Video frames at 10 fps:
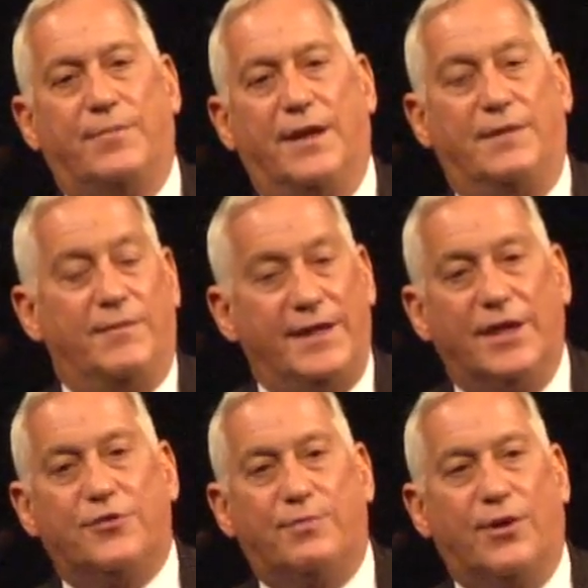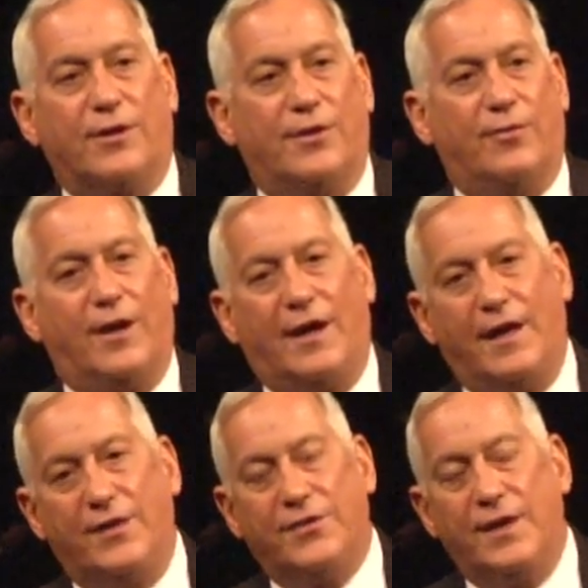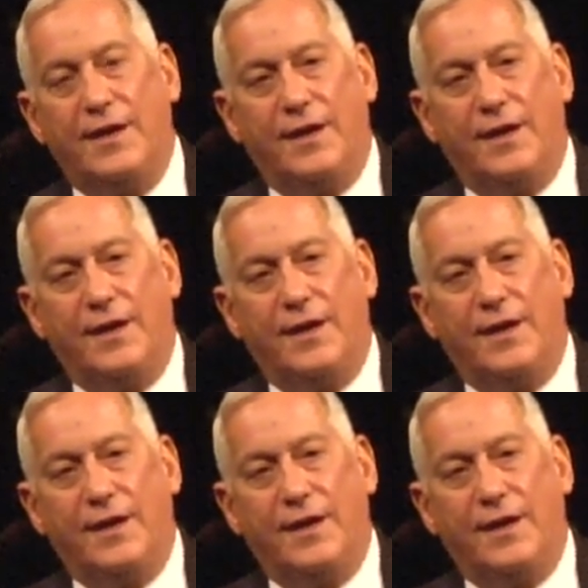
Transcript: but he gets burglarized.